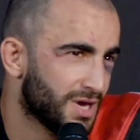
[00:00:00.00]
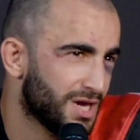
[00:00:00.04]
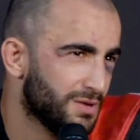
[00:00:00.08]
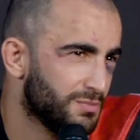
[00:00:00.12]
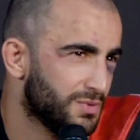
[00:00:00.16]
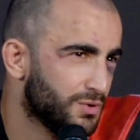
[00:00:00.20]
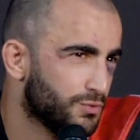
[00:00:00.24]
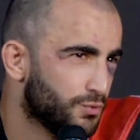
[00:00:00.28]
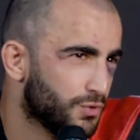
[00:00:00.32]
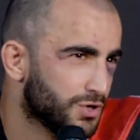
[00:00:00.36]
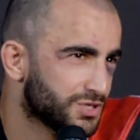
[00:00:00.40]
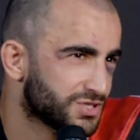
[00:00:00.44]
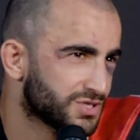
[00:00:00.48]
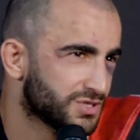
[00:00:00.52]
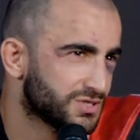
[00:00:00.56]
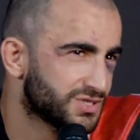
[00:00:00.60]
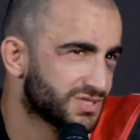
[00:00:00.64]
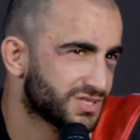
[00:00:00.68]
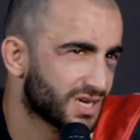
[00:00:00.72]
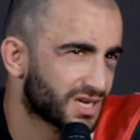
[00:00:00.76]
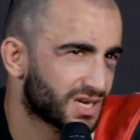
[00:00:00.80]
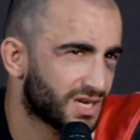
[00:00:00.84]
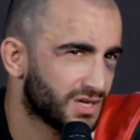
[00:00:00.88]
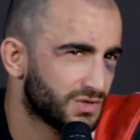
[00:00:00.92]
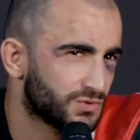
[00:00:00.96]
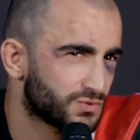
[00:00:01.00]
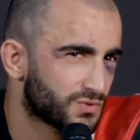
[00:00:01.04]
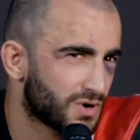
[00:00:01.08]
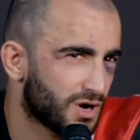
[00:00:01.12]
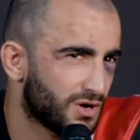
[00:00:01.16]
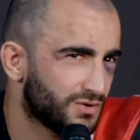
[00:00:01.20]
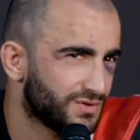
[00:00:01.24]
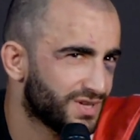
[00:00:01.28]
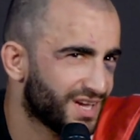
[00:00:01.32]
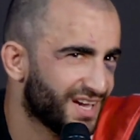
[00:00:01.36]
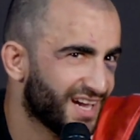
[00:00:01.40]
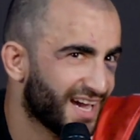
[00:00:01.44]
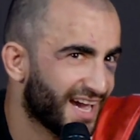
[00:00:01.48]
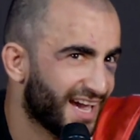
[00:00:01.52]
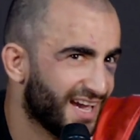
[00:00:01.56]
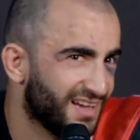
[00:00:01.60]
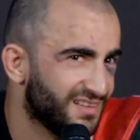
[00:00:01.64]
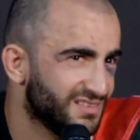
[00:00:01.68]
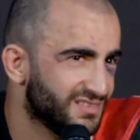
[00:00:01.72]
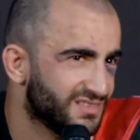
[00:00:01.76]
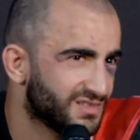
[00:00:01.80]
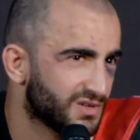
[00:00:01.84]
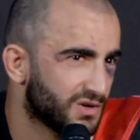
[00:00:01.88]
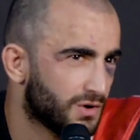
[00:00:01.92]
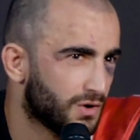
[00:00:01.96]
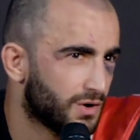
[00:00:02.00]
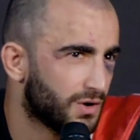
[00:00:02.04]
Maybe it was a second round end,